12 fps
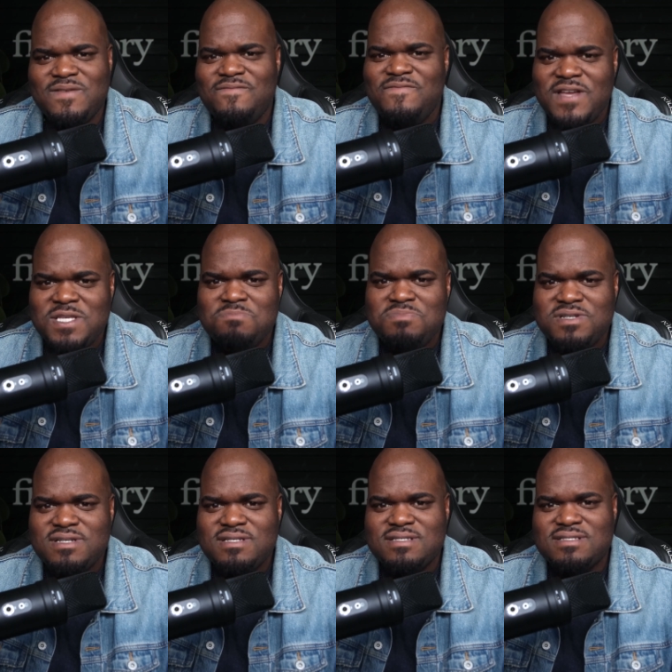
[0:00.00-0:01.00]

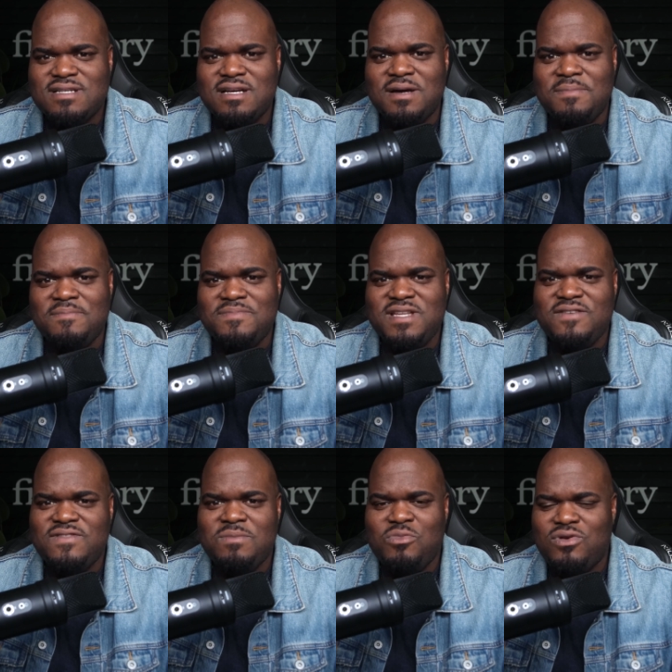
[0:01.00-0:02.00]
Facebook.
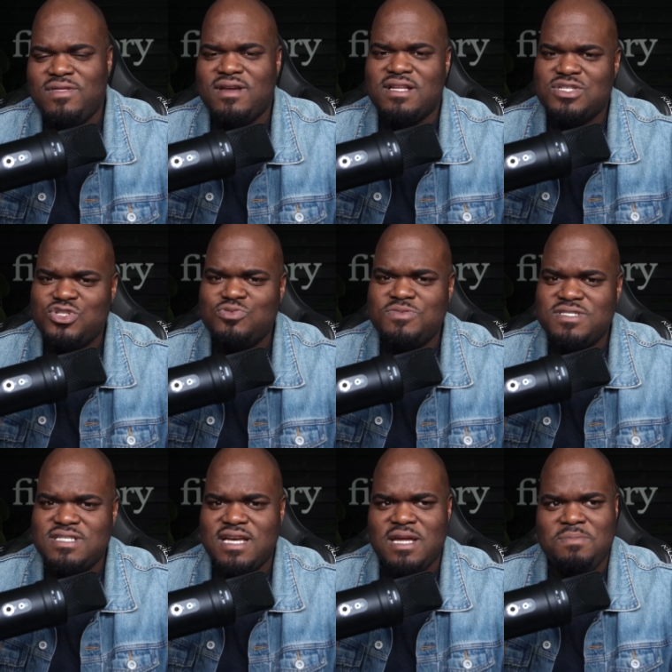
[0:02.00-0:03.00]
Definitely more on the consumer
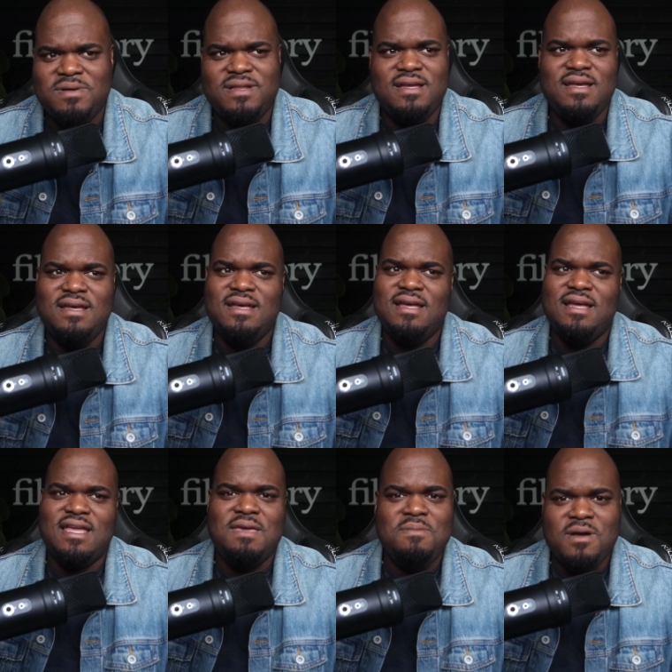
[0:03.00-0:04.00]
side, but
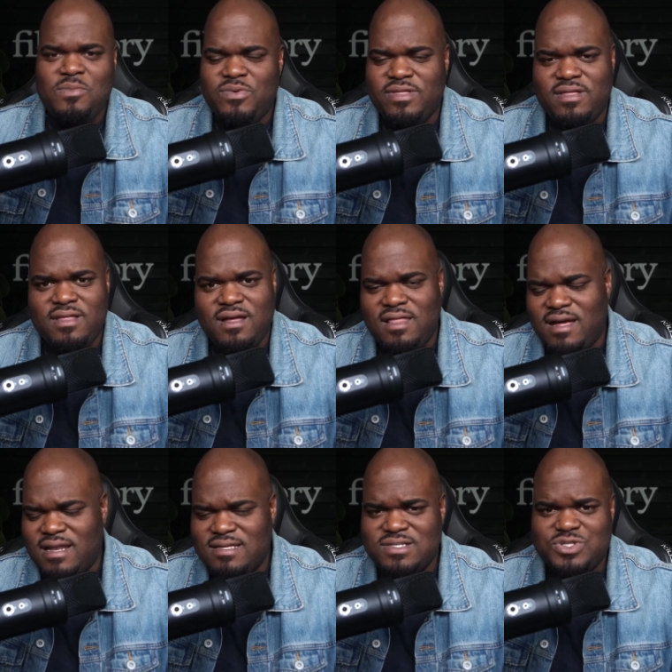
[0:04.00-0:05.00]
keeping up with a lot
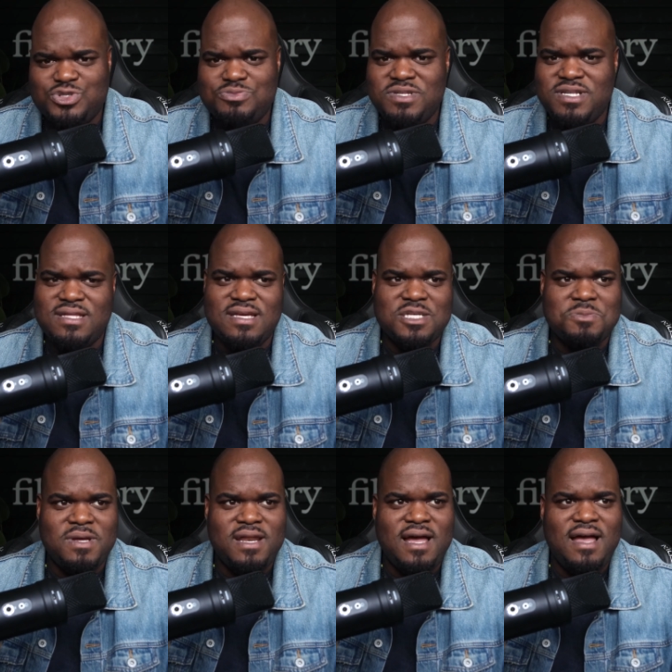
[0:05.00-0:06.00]
of the social media things,
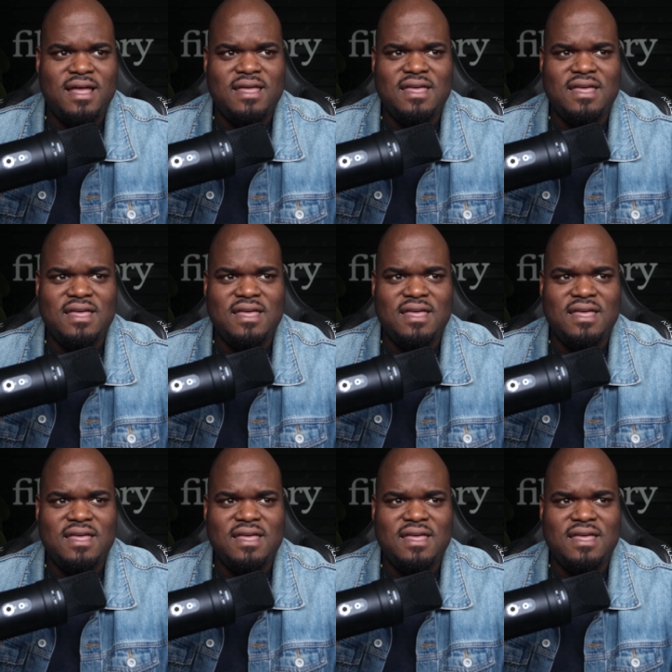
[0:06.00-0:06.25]
man.